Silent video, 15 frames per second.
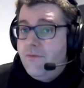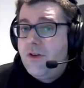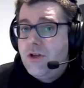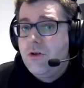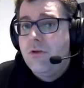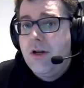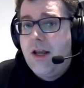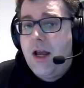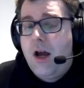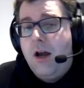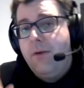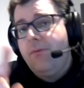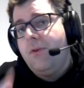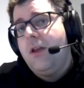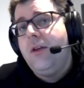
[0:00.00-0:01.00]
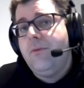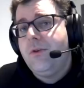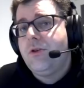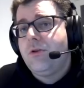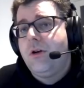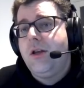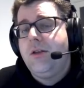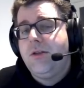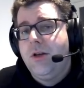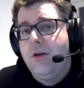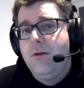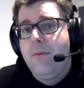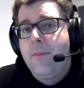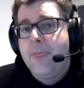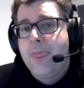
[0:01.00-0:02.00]
enjoyed it. Hopefully you've enjoyed it
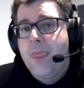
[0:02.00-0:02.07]
too.